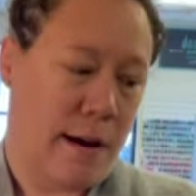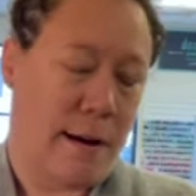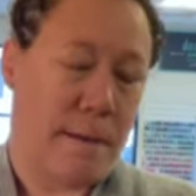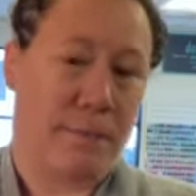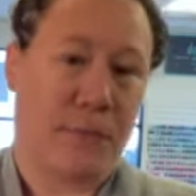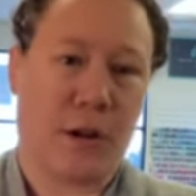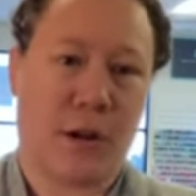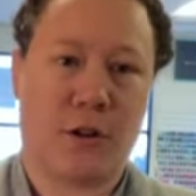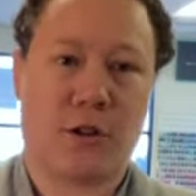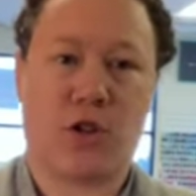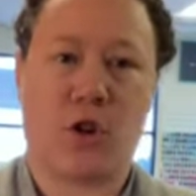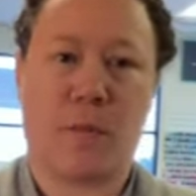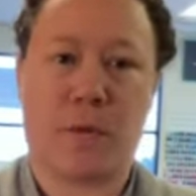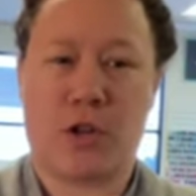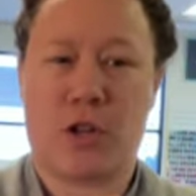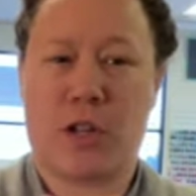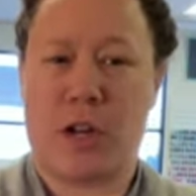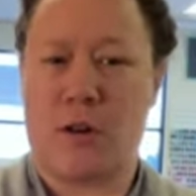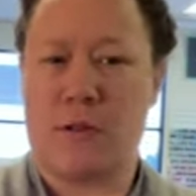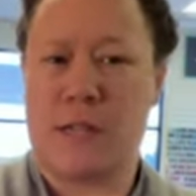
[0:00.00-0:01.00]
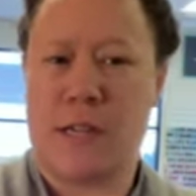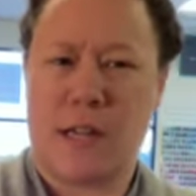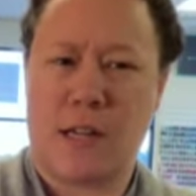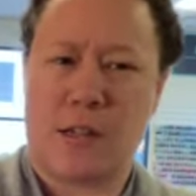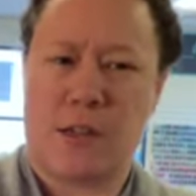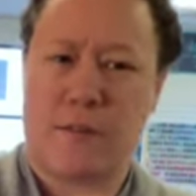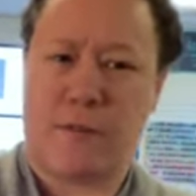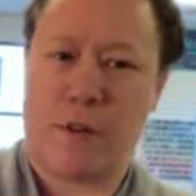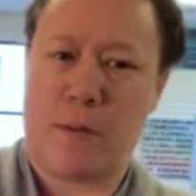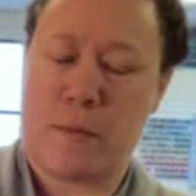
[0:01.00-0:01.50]
There's so much that goes
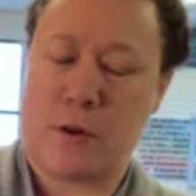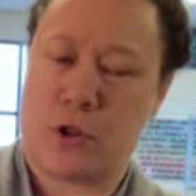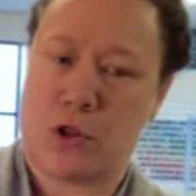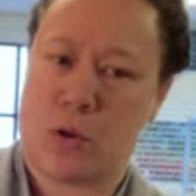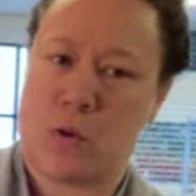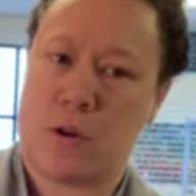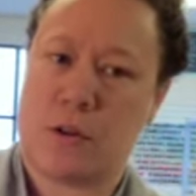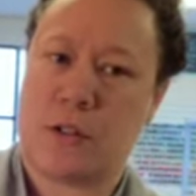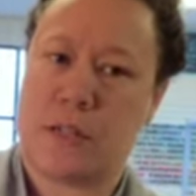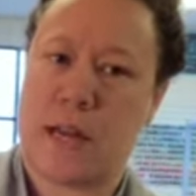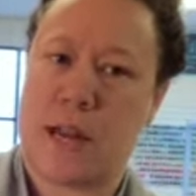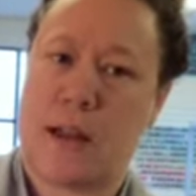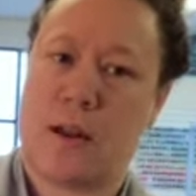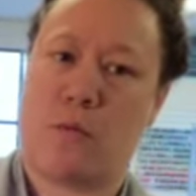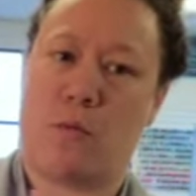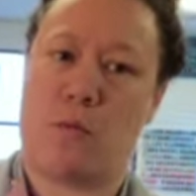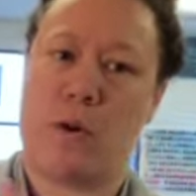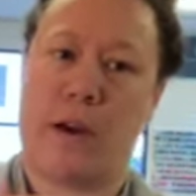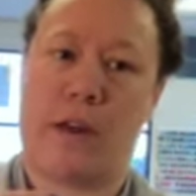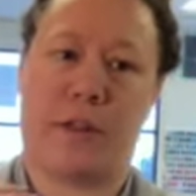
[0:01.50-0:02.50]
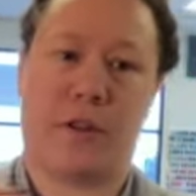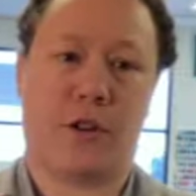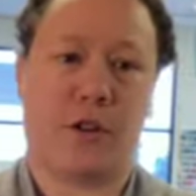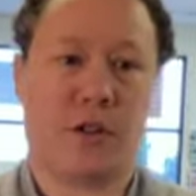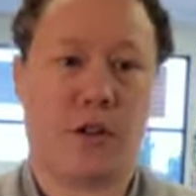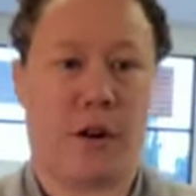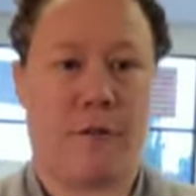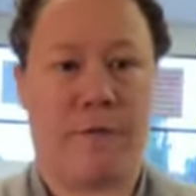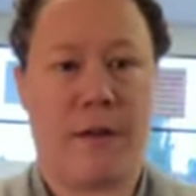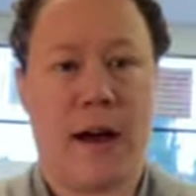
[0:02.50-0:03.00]
into free motion quilting with just
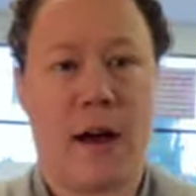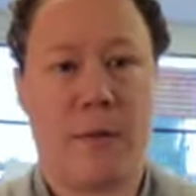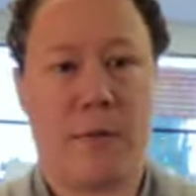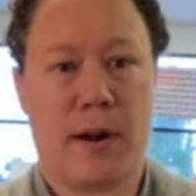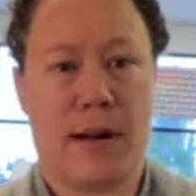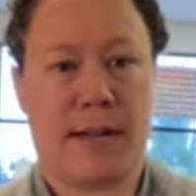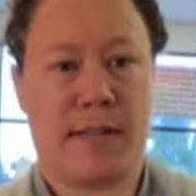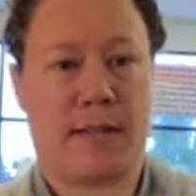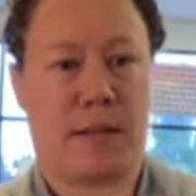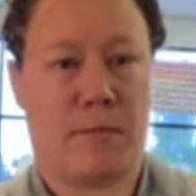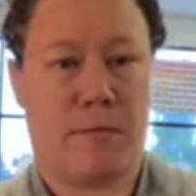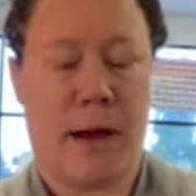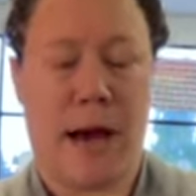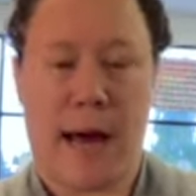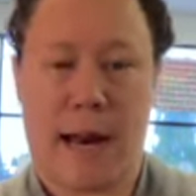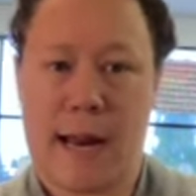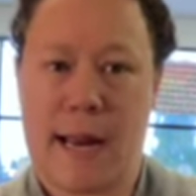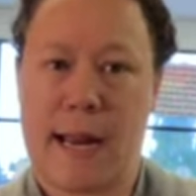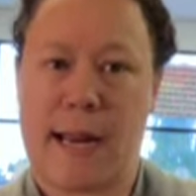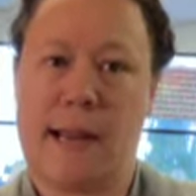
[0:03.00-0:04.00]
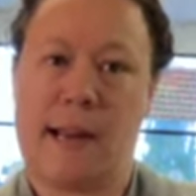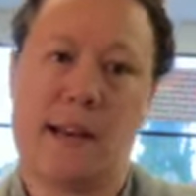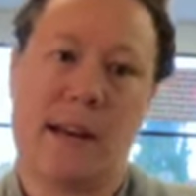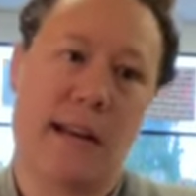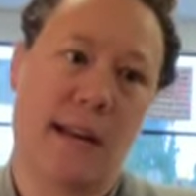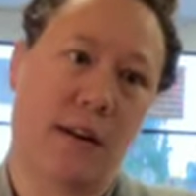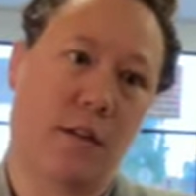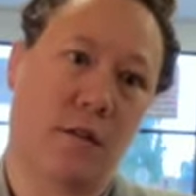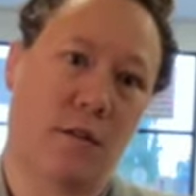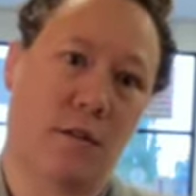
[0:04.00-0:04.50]
our fabrics and batting and
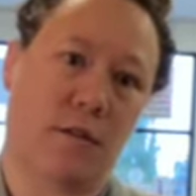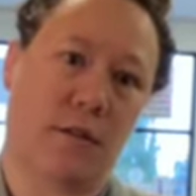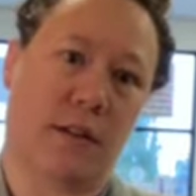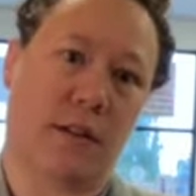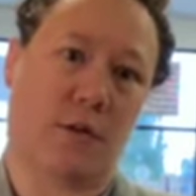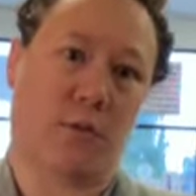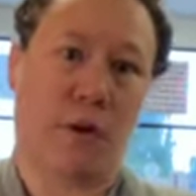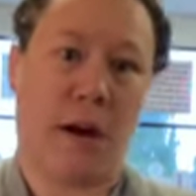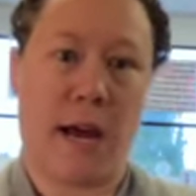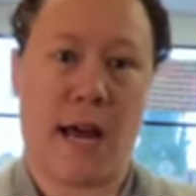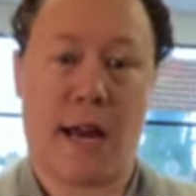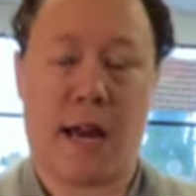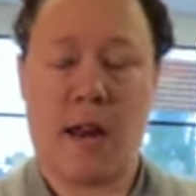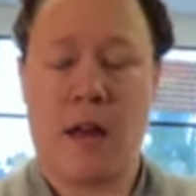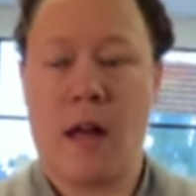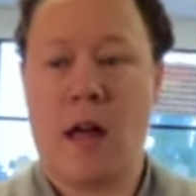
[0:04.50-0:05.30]
needles and thread